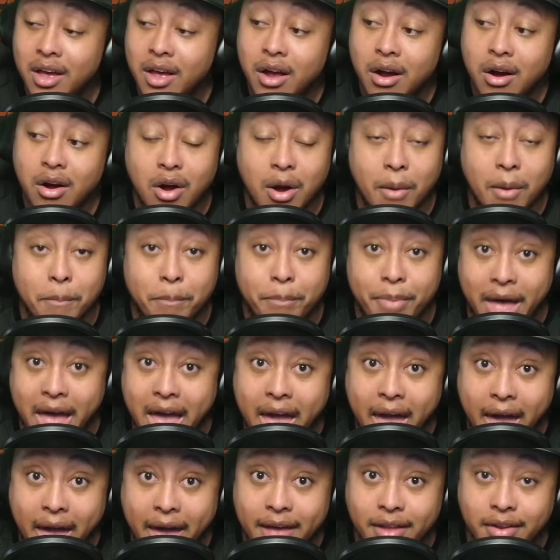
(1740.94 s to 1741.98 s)
are
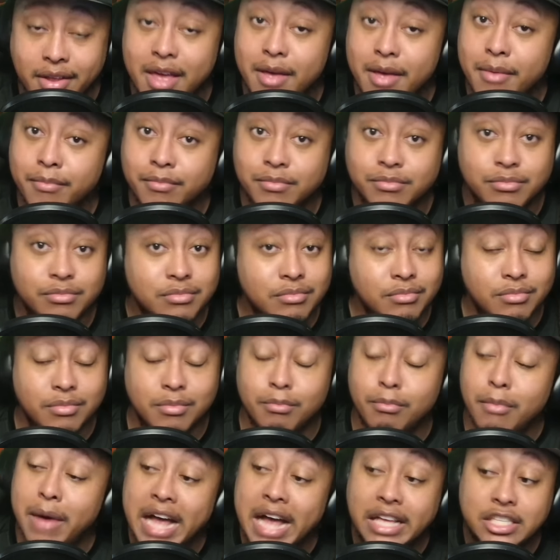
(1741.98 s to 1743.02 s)
bad. And
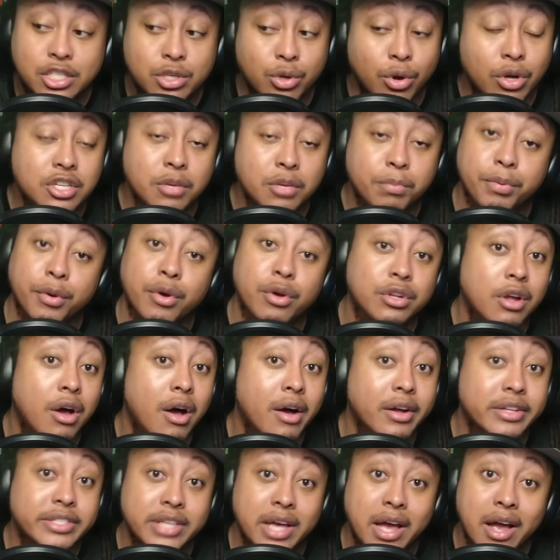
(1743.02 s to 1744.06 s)
my Georgia
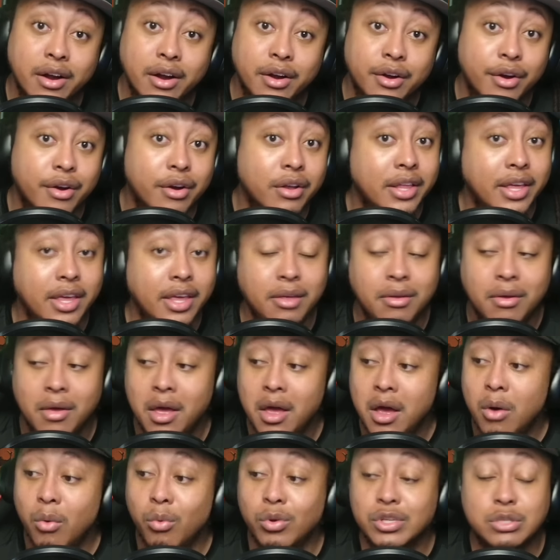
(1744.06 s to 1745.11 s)
Bulldog Todd Gurley
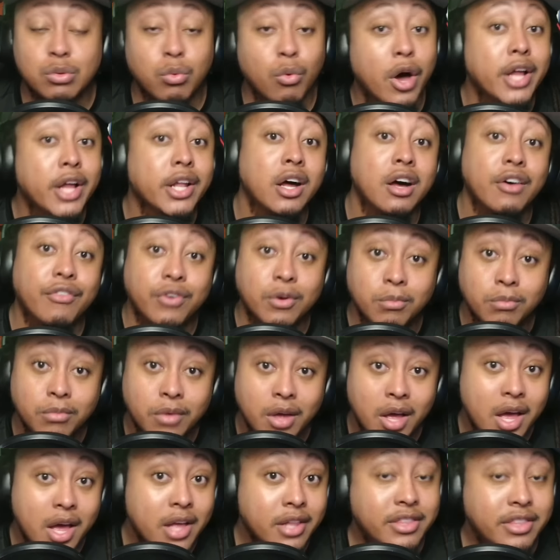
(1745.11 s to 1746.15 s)
was one of them.
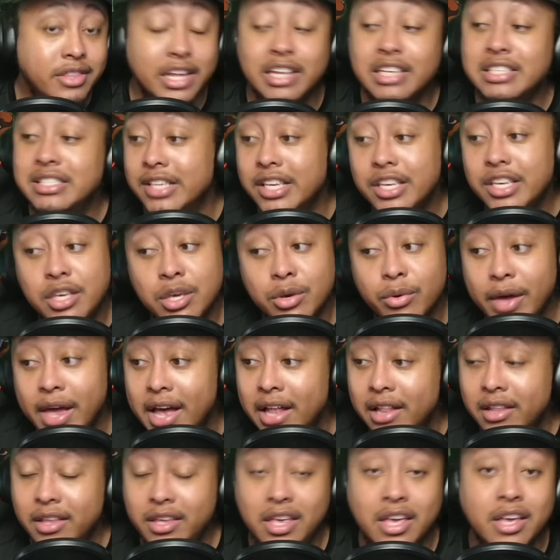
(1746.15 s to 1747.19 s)
Then Ezekiel
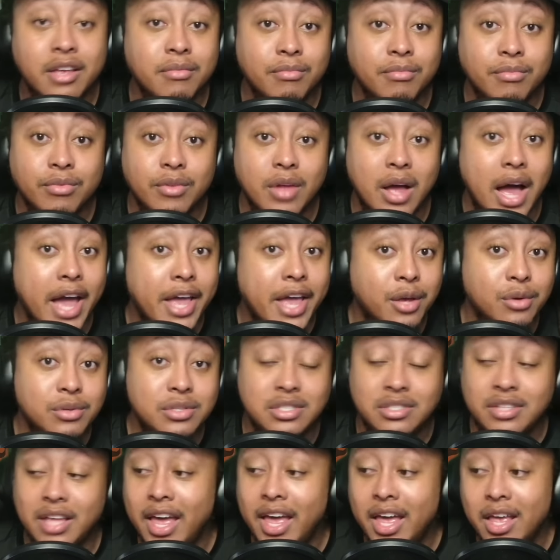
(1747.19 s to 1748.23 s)
Elliott Ohio
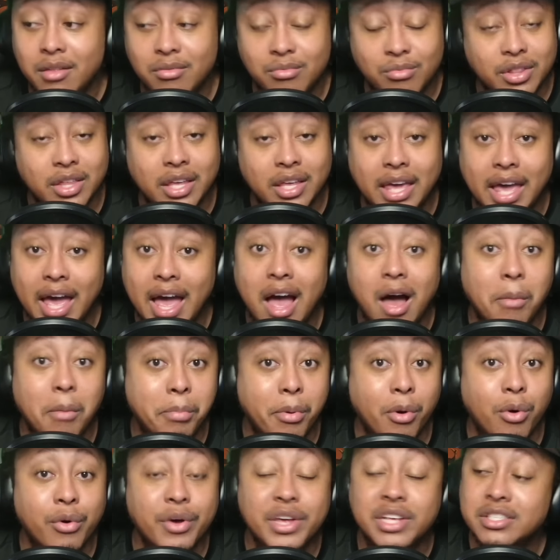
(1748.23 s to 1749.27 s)
State with the
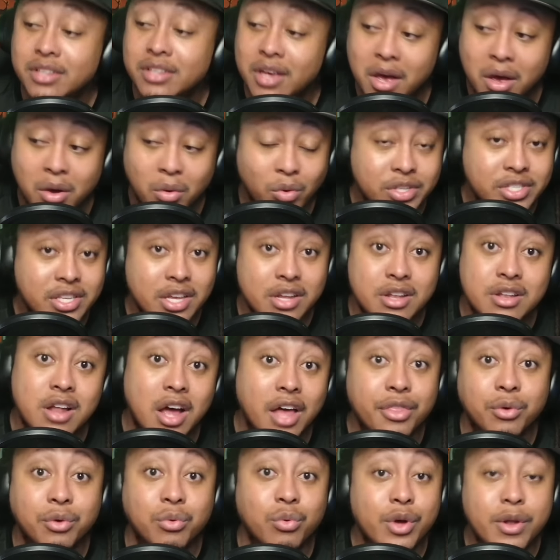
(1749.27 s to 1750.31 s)
Cowboys was
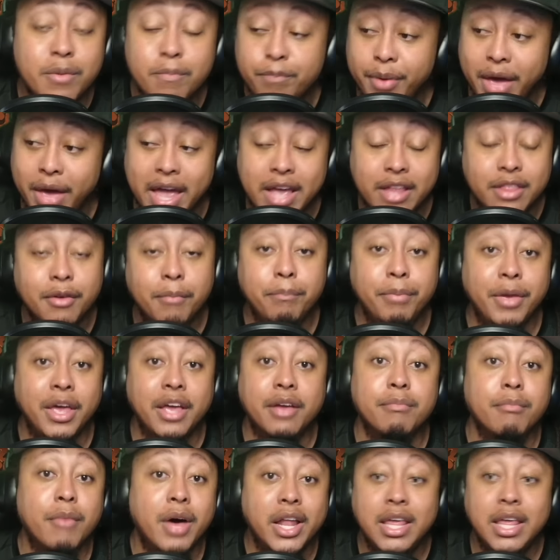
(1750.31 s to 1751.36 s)
another one. Pay them
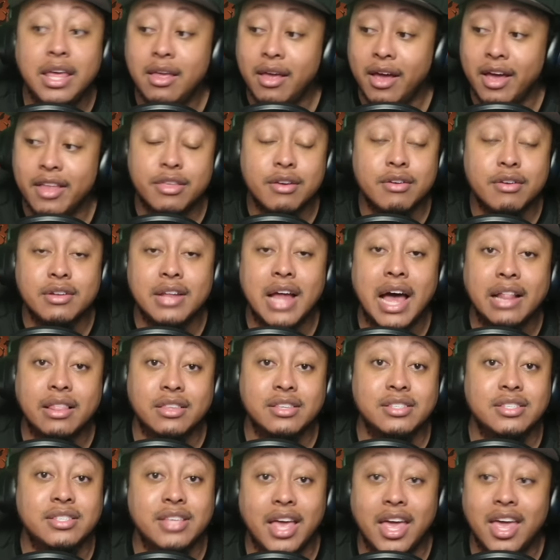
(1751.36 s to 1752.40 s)
big money, and they're not
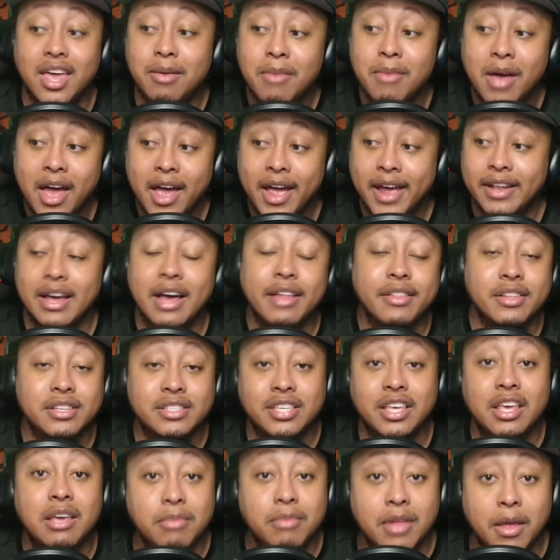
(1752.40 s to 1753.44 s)
the same. And now the
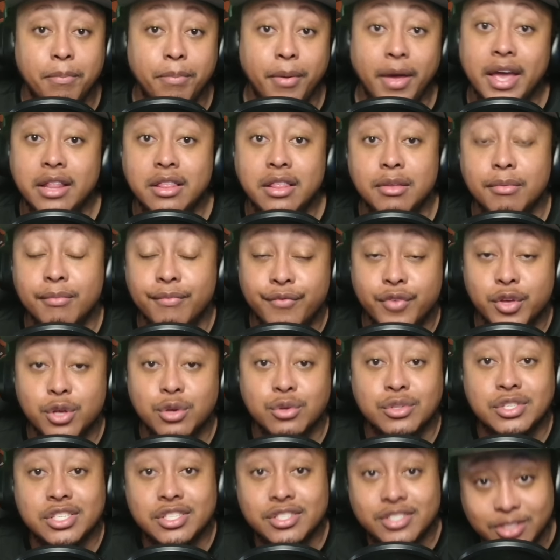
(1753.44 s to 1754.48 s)
team that paid them
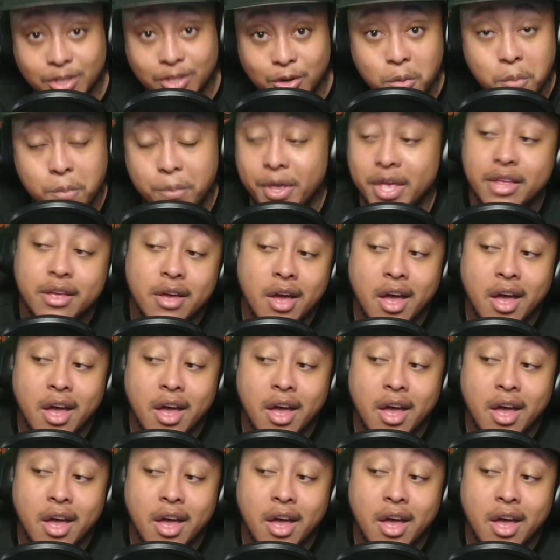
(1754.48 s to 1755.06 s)
feels stupid,